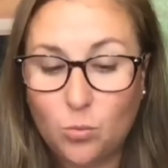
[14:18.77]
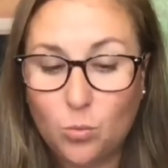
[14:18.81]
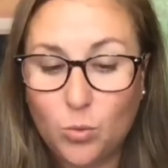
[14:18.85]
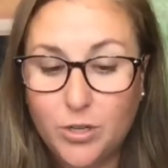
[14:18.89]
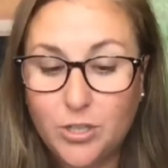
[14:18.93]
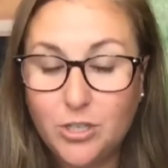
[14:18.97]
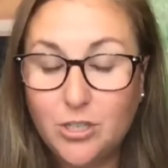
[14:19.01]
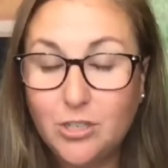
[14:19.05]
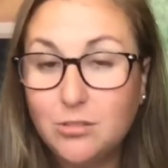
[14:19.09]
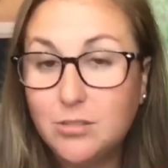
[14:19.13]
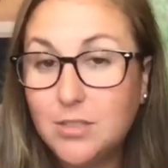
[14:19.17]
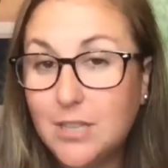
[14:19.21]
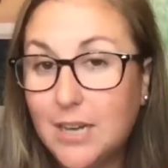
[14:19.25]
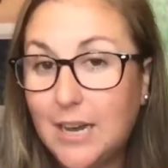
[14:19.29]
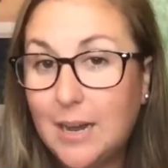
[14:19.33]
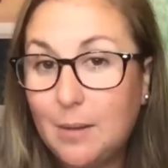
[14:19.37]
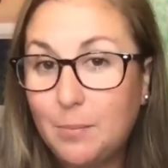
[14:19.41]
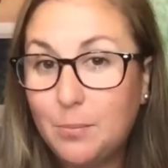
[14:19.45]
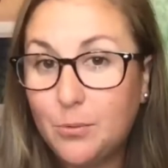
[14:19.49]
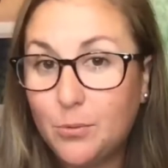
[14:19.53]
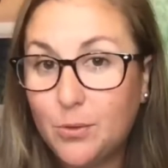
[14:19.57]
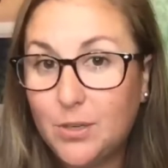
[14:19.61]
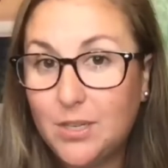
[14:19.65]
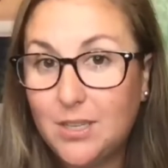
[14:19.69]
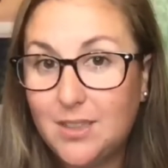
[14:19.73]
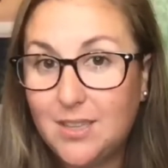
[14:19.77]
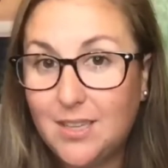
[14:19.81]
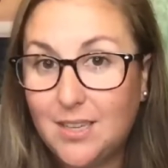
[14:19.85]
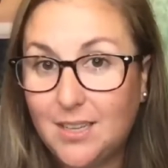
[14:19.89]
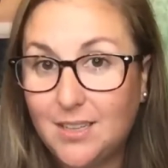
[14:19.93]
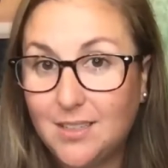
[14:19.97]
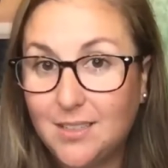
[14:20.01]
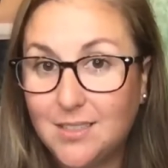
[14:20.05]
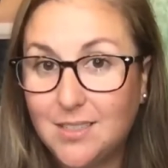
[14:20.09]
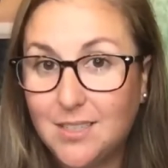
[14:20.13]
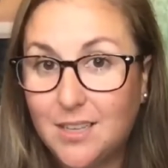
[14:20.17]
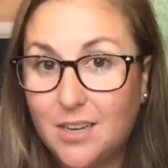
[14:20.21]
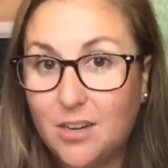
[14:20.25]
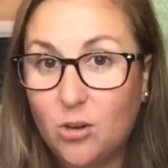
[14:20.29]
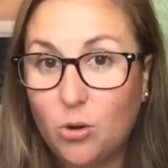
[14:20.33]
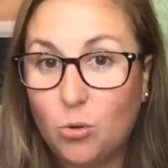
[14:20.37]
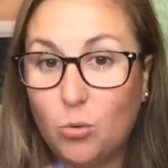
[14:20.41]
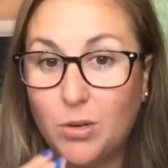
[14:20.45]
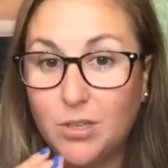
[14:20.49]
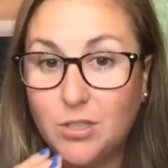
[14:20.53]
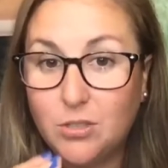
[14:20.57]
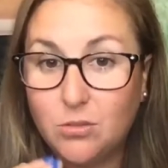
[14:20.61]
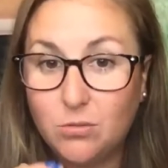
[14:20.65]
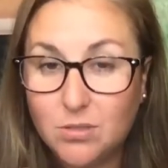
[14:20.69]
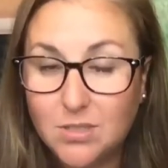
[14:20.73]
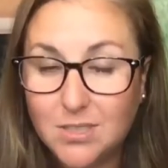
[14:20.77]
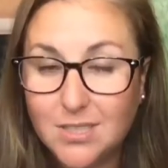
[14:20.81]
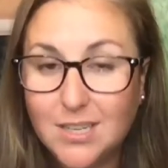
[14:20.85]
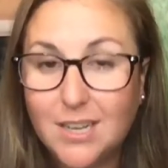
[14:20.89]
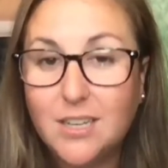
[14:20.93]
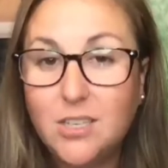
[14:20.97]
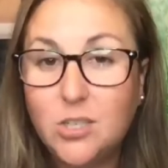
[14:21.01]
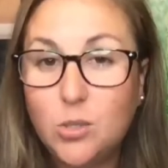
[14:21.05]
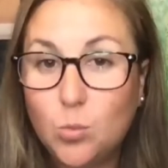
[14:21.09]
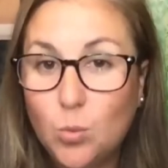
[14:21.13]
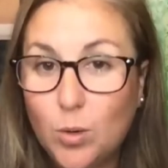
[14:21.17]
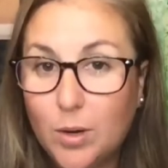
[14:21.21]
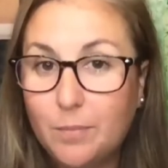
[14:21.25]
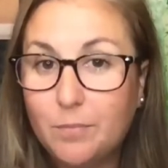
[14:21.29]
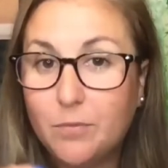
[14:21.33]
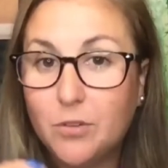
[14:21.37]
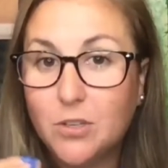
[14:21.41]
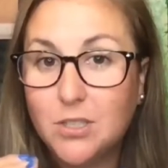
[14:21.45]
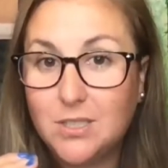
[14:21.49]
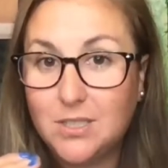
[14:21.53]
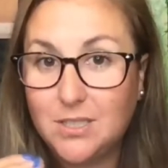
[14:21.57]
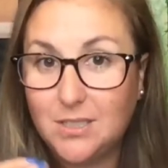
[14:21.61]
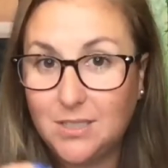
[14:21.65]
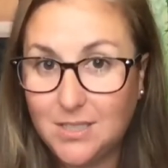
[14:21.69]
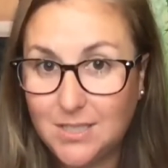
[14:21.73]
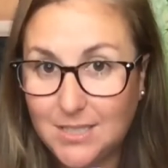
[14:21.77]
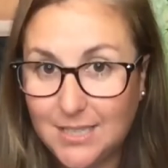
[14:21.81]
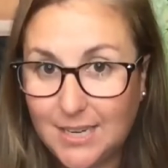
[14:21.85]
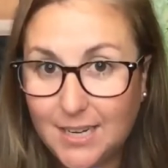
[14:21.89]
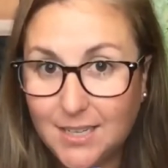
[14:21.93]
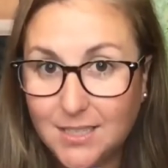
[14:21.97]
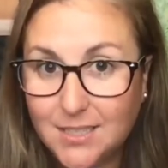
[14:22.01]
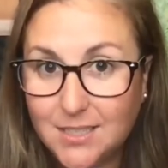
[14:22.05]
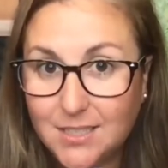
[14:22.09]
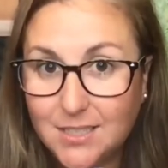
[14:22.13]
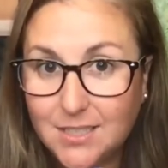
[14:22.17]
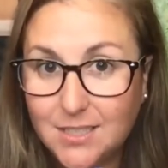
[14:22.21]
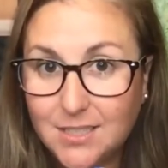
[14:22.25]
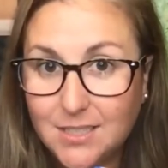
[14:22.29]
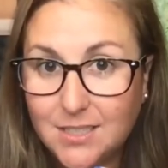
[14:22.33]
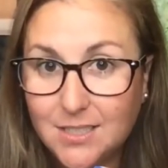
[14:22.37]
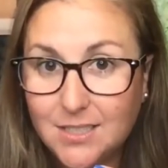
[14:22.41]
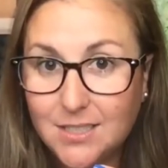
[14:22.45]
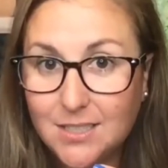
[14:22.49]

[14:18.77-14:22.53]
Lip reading: What are your top 3 things that are going to set you up for success?